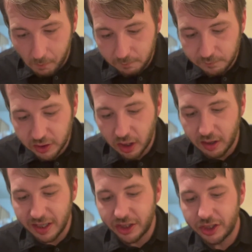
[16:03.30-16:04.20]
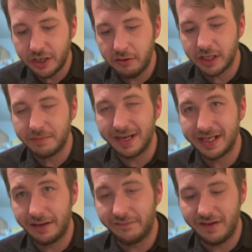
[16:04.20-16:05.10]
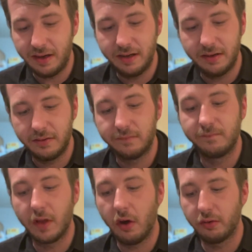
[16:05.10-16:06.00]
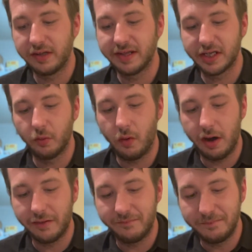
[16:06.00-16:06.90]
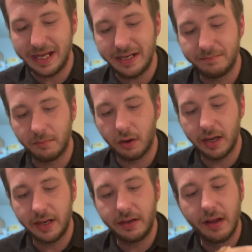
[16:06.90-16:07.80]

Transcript: Sorry, I just noticed myself holding this wad of meat and bread.